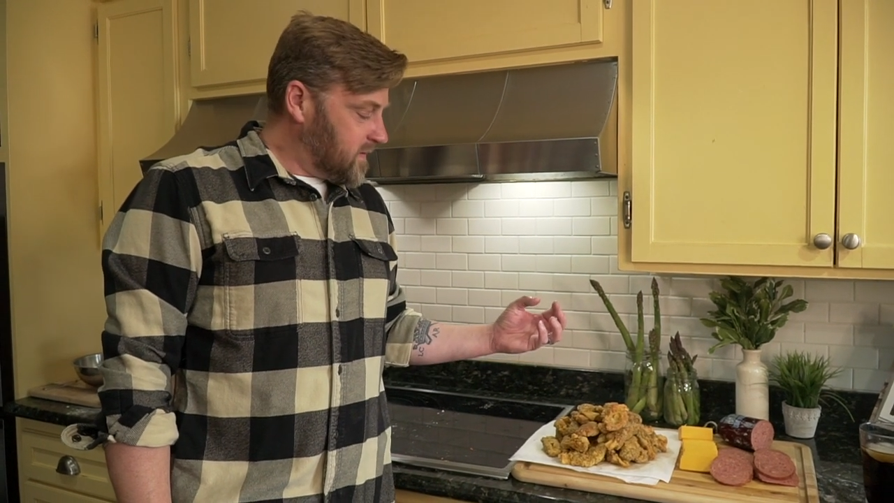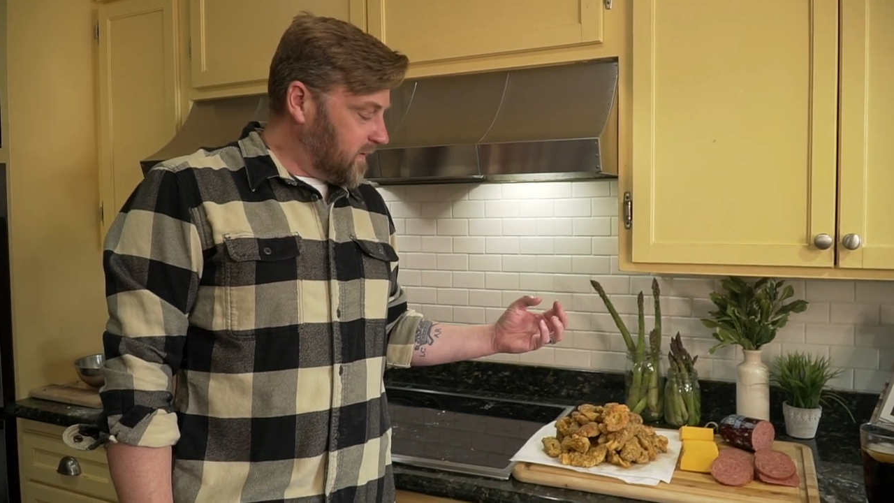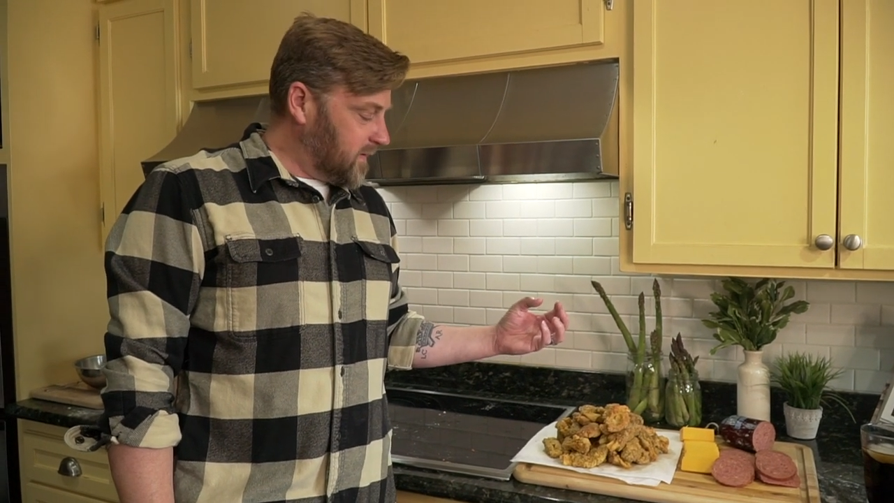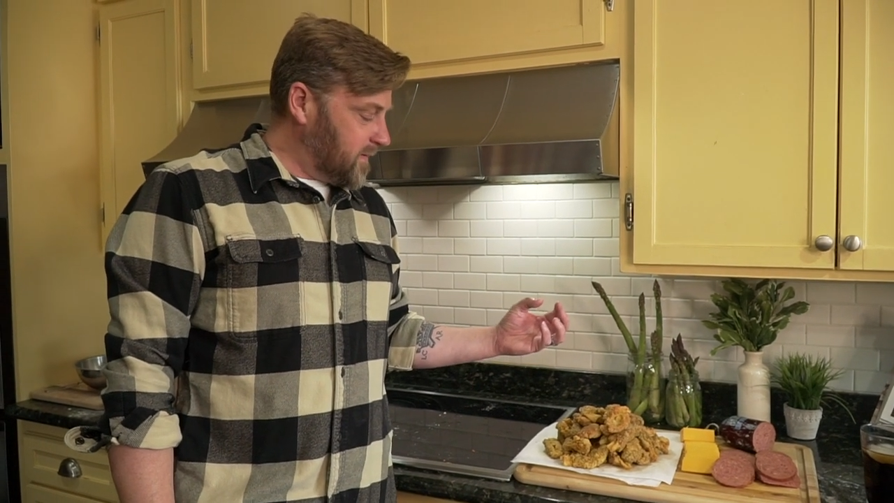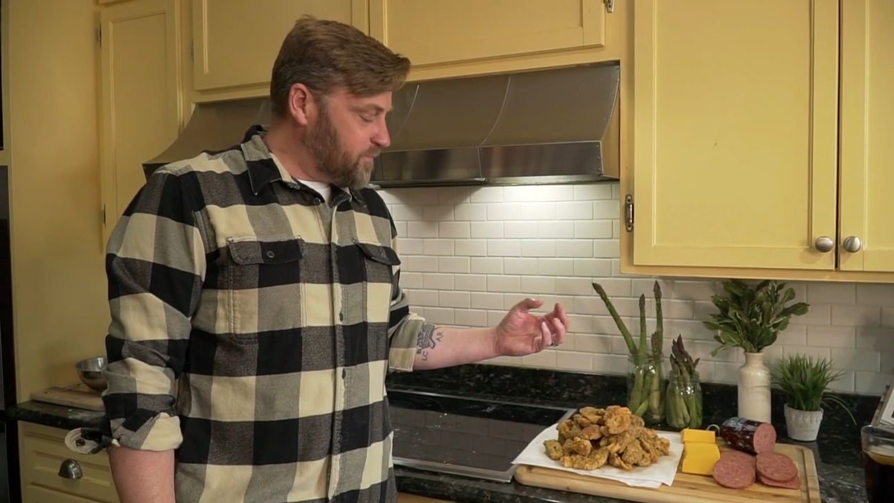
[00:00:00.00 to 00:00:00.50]

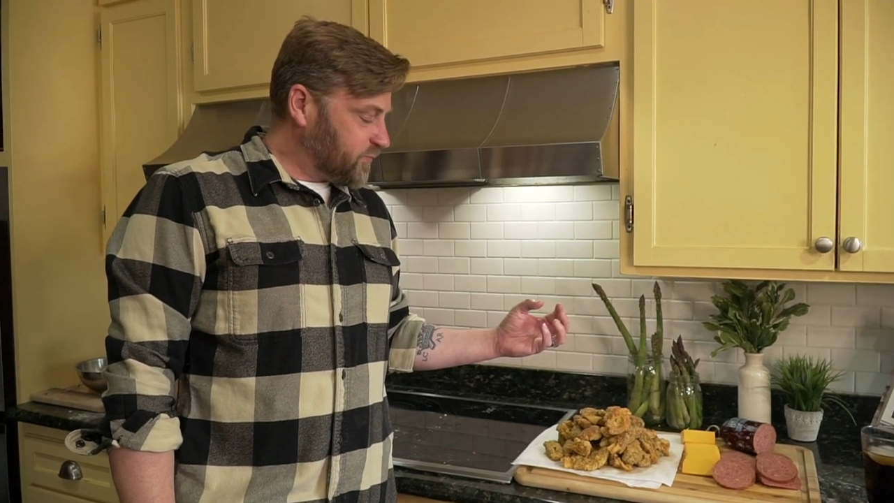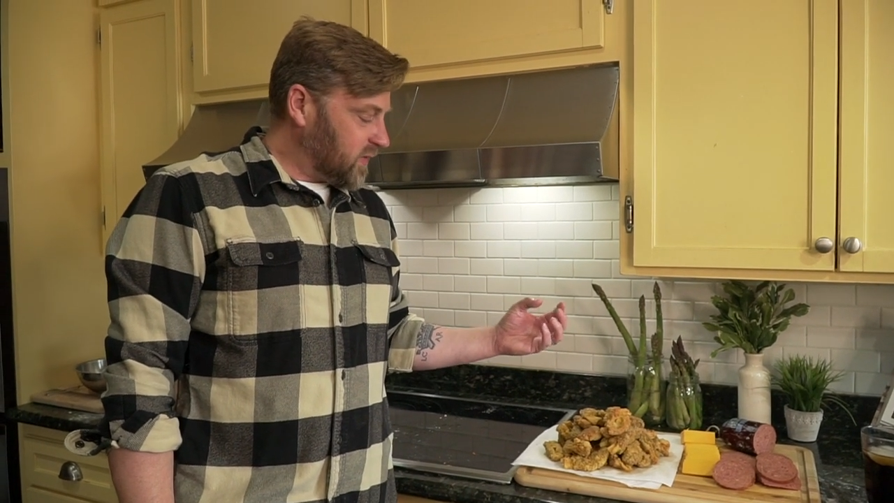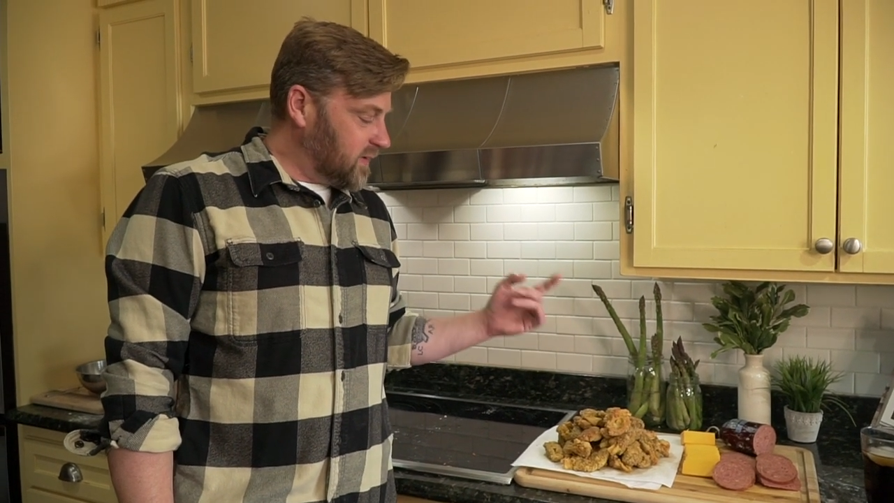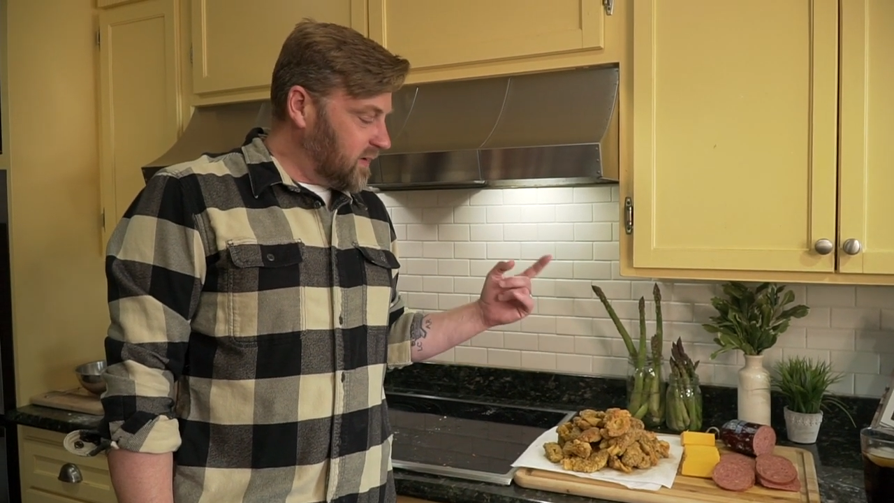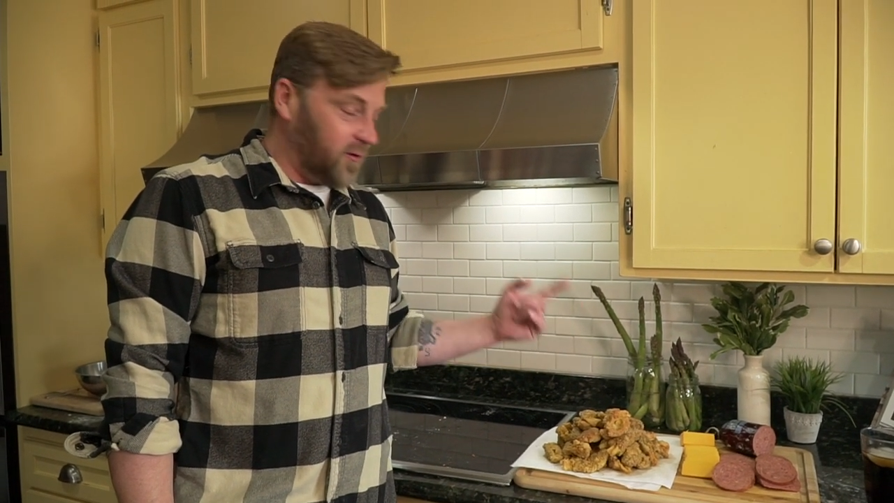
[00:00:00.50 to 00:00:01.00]
um,
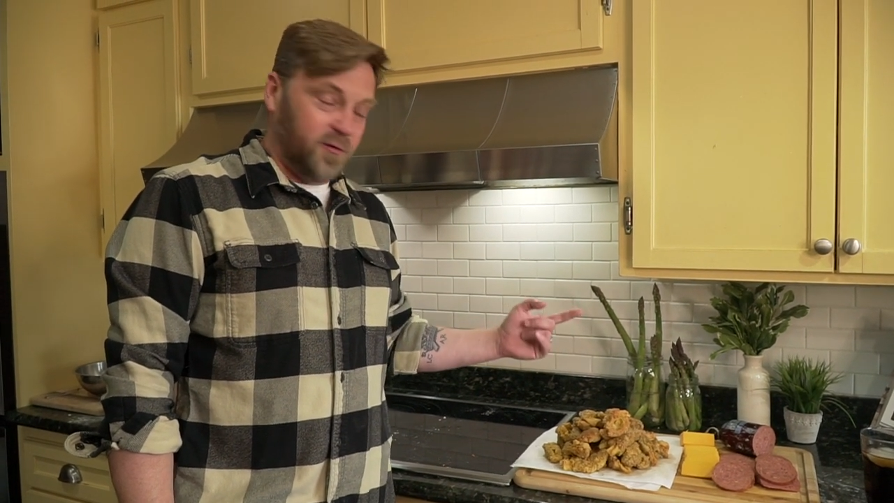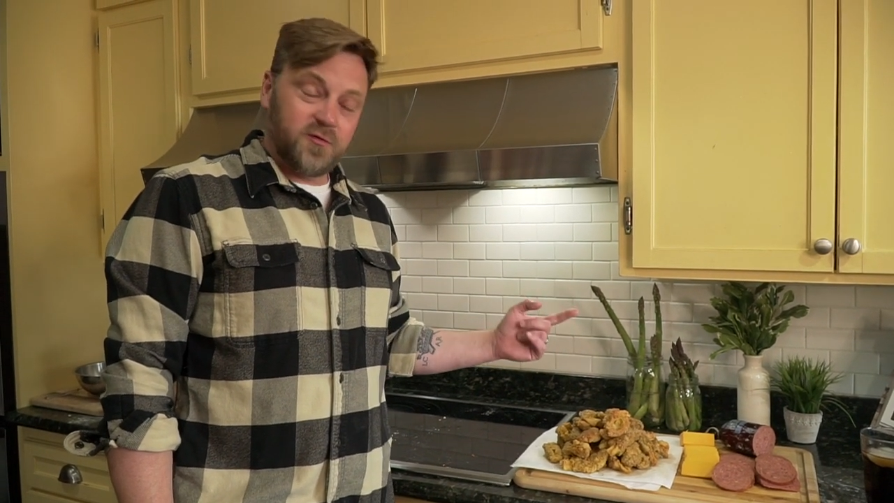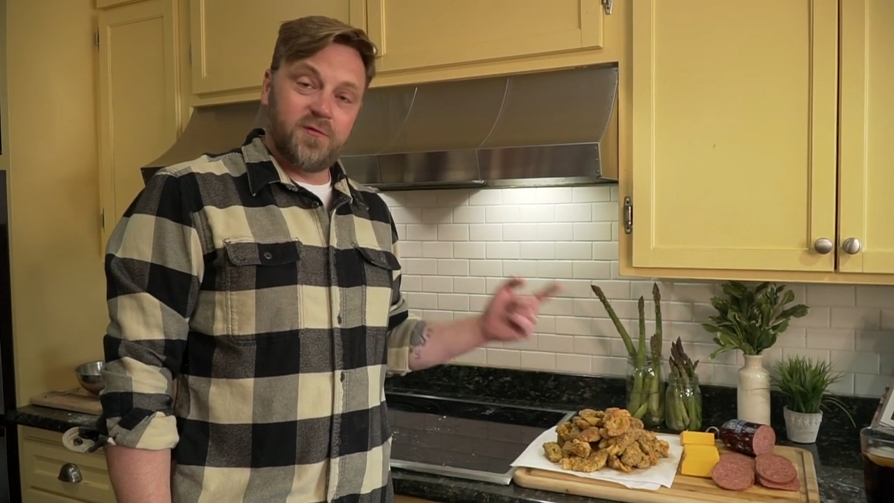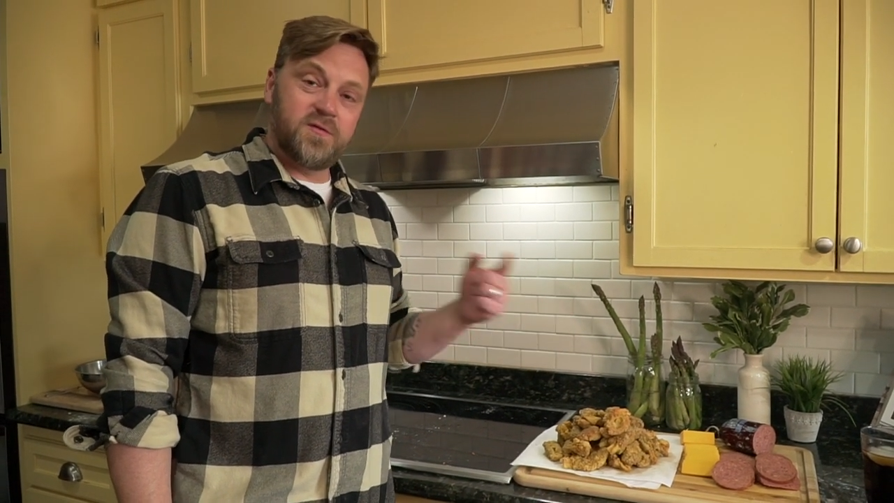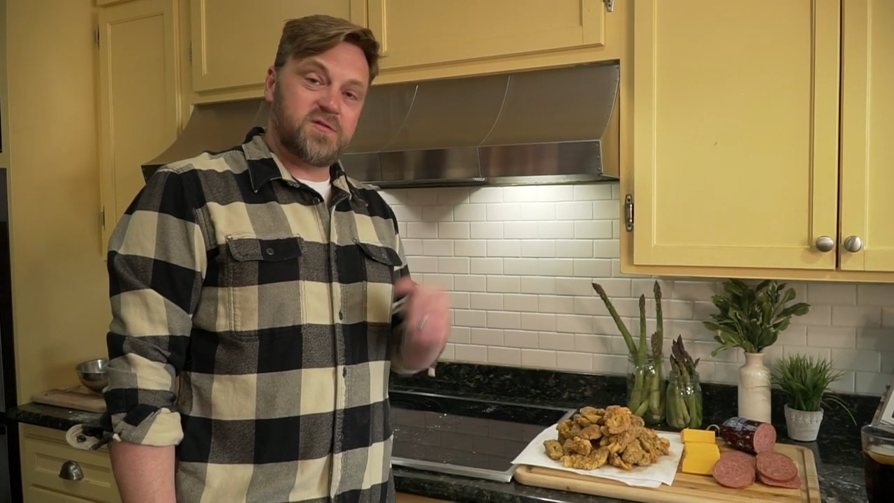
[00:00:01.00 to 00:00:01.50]
and
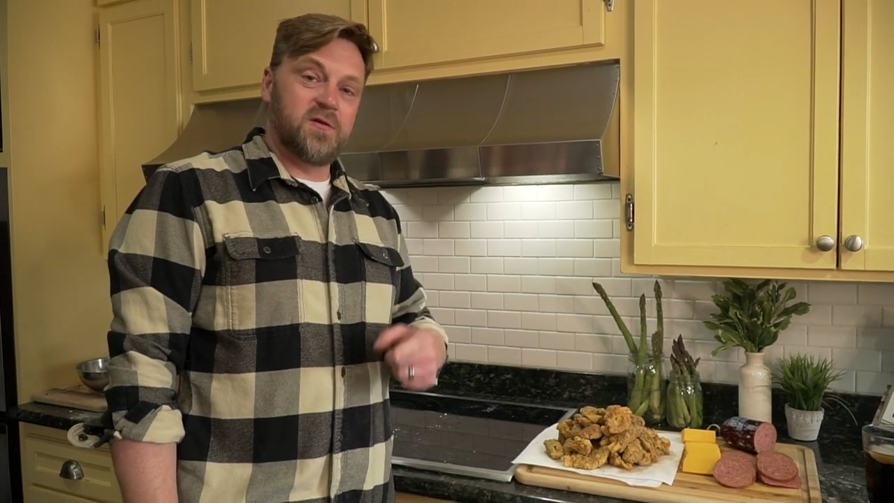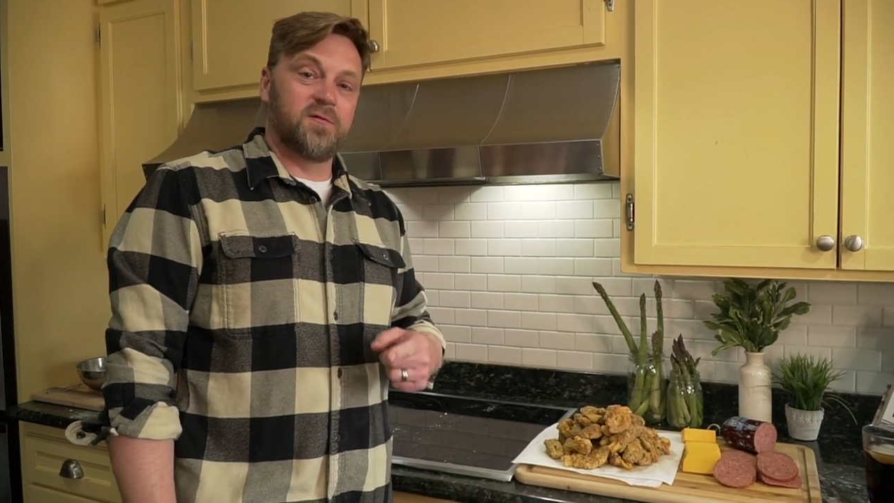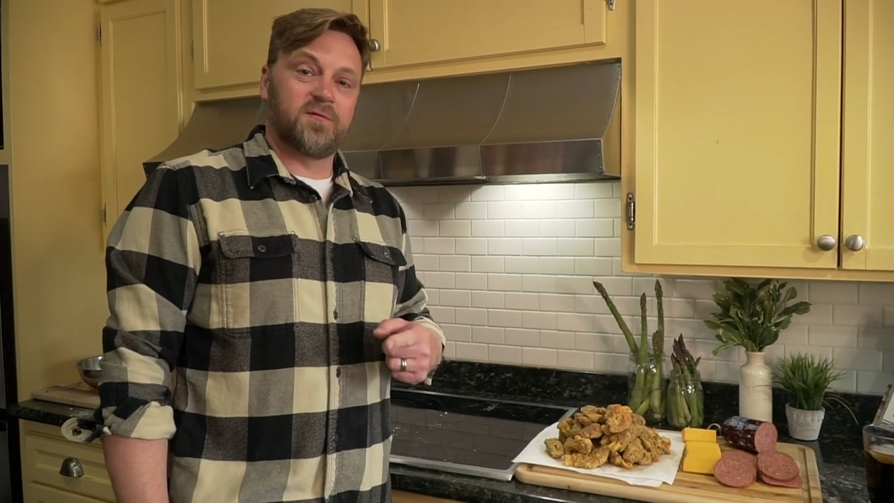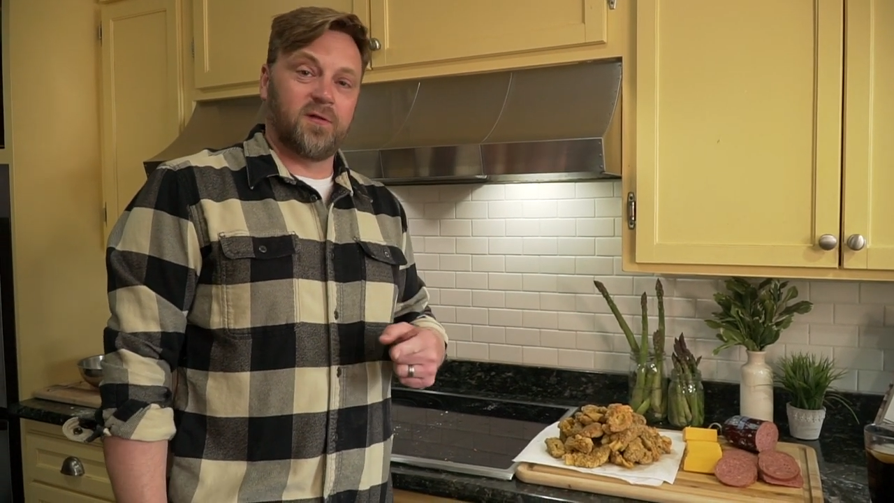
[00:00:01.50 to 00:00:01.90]
also the secret